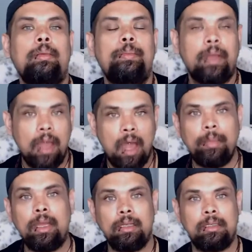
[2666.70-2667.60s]

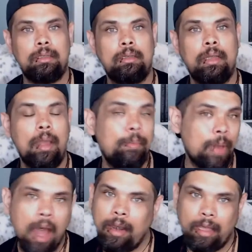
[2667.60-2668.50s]
Become it,
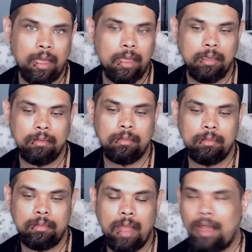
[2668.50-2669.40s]
embody it.
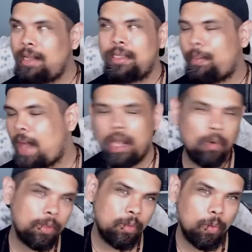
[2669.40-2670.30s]
It doesn't
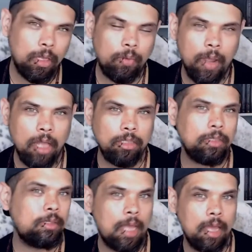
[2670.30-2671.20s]
matter what the world around
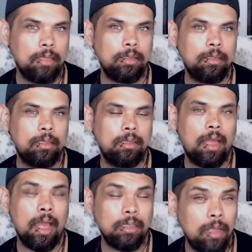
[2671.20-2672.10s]
you says.
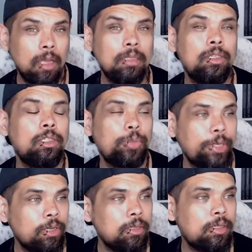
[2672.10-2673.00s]
As long as you're
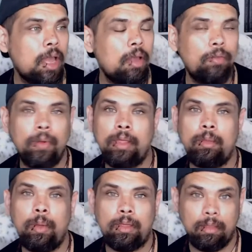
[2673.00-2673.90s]
treating yourself
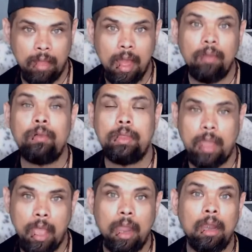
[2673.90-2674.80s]
with love, with
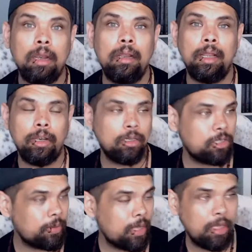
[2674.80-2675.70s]
care, and you're
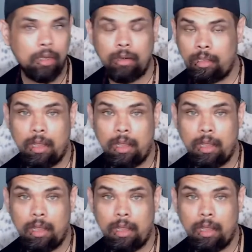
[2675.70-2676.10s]
doing